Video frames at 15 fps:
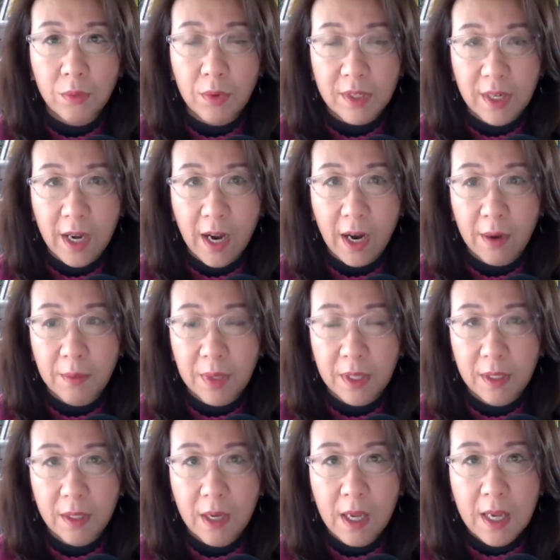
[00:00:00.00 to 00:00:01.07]

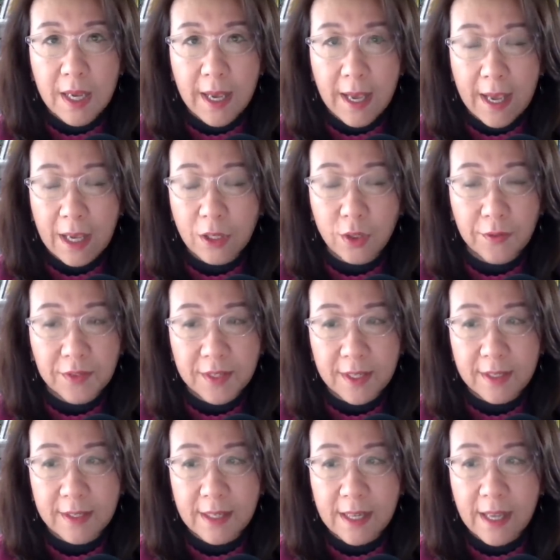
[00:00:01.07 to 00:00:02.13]
retirement age of
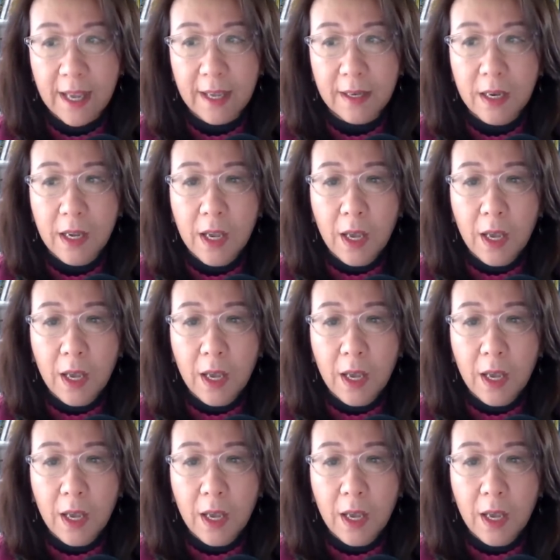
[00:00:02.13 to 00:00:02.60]
sixty-eight.